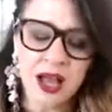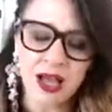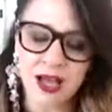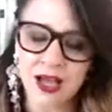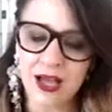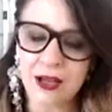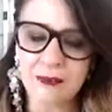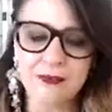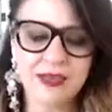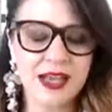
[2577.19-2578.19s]

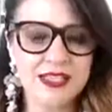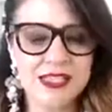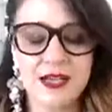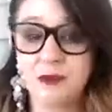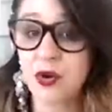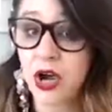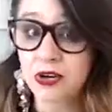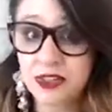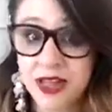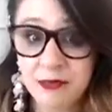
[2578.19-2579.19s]
That's a
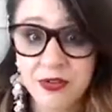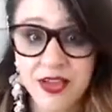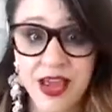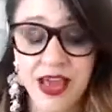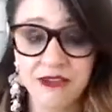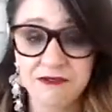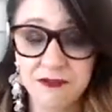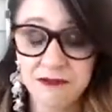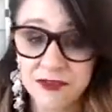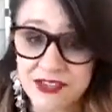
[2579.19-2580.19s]
bridal label that I had
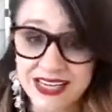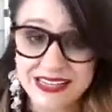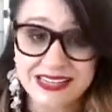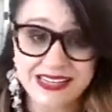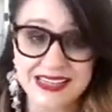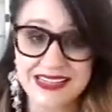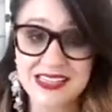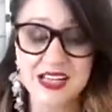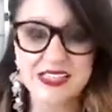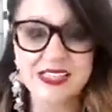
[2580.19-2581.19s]
for 15 years. I